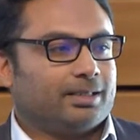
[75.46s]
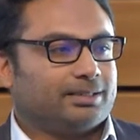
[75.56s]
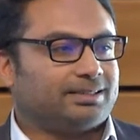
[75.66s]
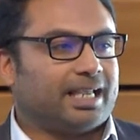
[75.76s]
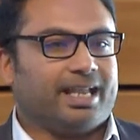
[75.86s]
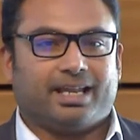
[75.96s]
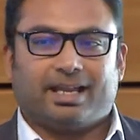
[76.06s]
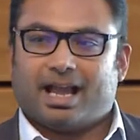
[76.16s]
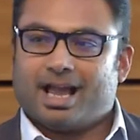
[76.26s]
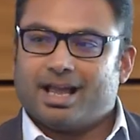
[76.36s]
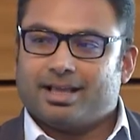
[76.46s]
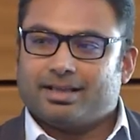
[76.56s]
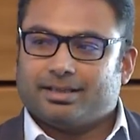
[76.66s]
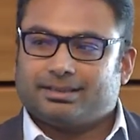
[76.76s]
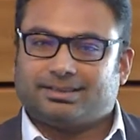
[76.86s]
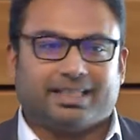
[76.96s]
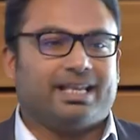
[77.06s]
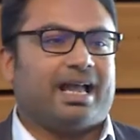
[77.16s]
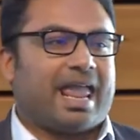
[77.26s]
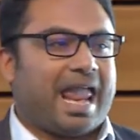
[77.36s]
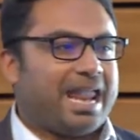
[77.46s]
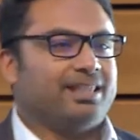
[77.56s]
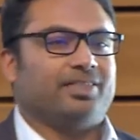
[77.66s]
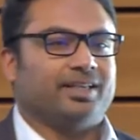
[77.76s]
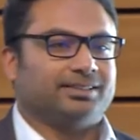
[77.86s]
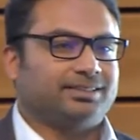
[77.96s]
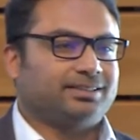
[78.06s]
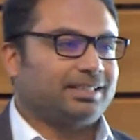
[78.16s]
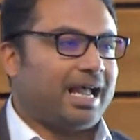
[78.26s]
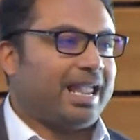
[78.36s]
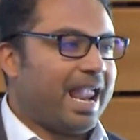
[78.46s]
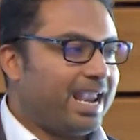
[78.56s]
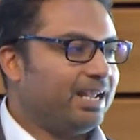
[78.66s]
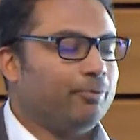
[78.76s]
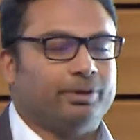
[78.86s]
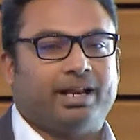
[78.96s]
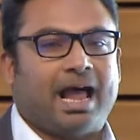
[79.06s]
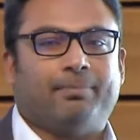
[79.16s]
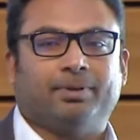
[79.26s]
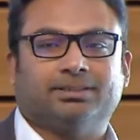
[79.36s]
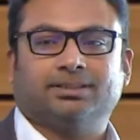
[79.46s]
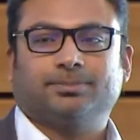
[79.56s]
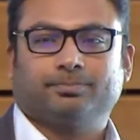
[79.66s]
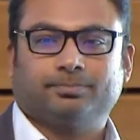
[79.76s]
saying, "Z, I hate this. I hate it when it happens."